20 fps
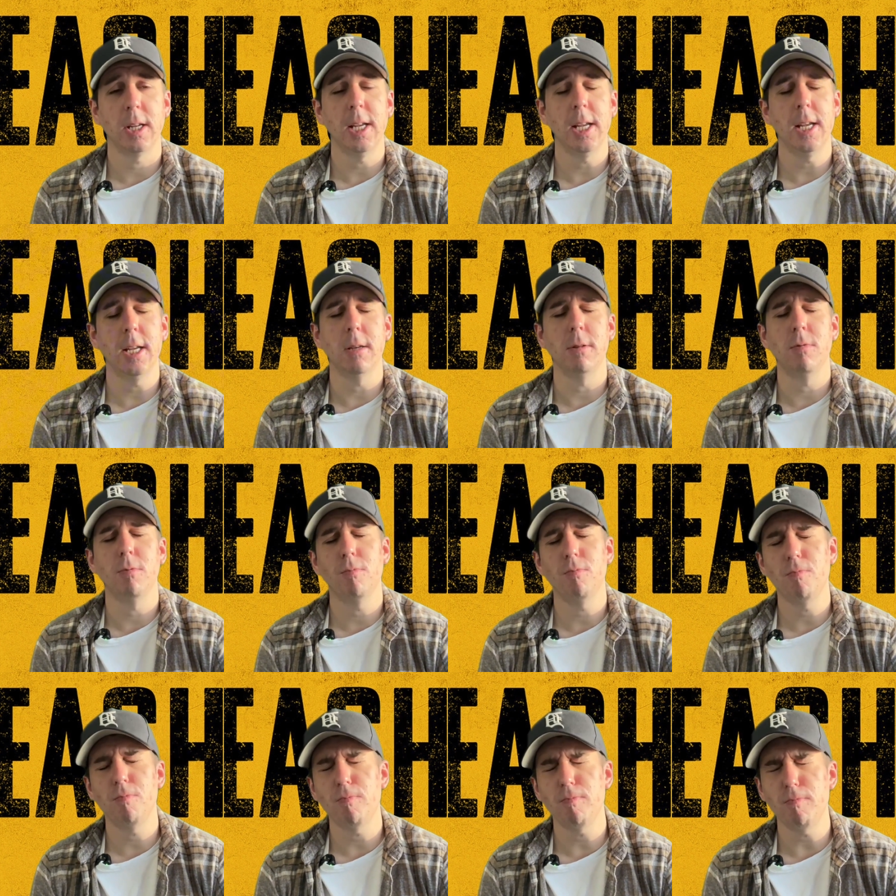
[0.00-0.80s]
He's
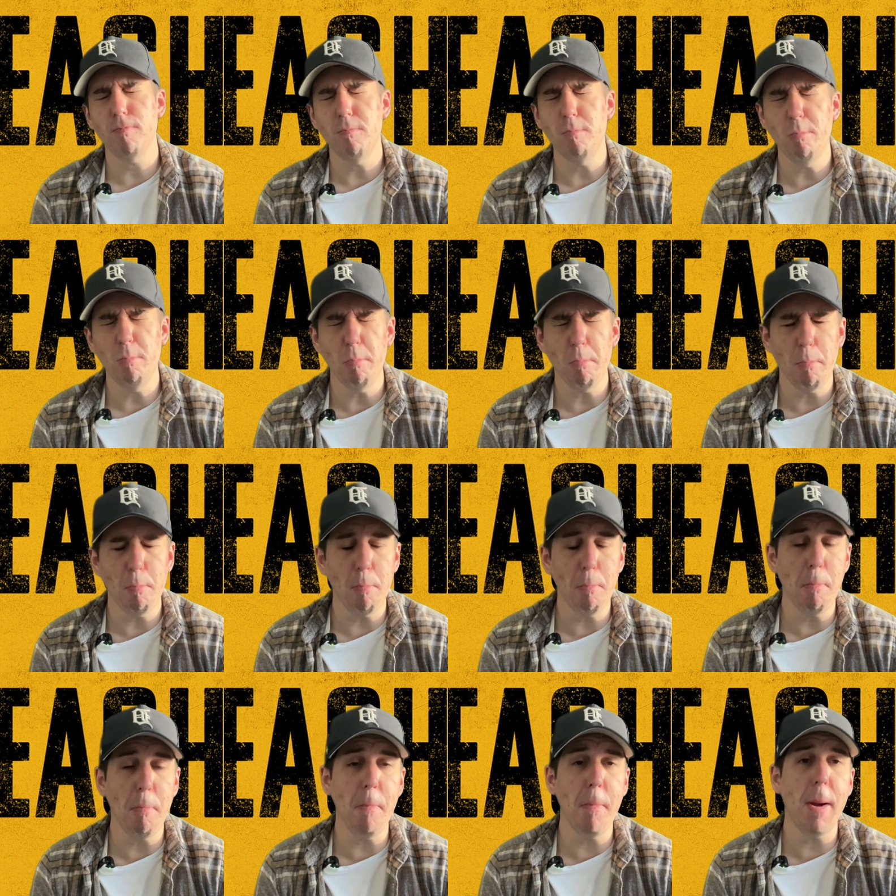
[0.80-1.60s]

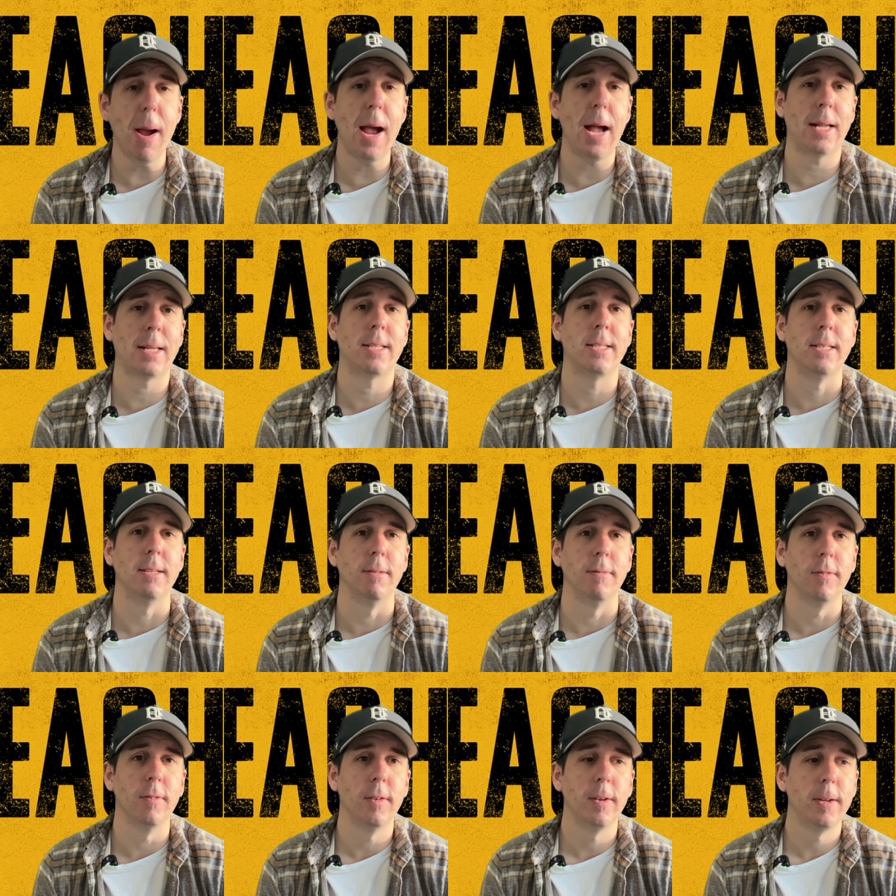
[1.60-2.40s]
massive.